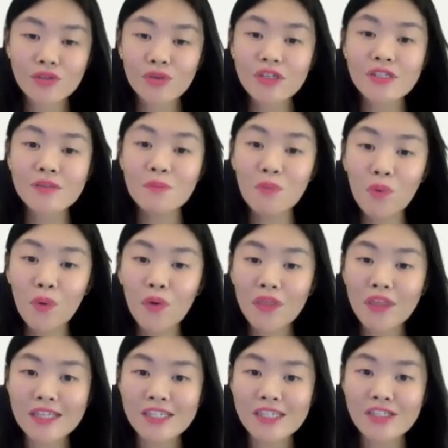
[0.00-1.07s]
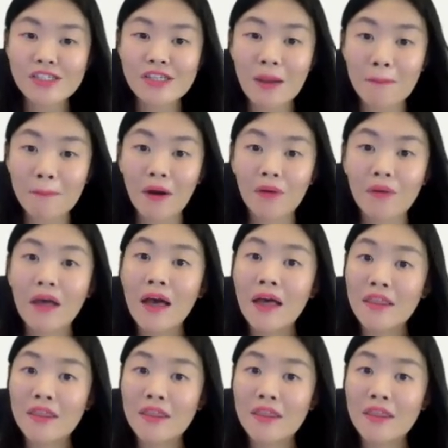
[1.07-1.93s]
So it's more than just about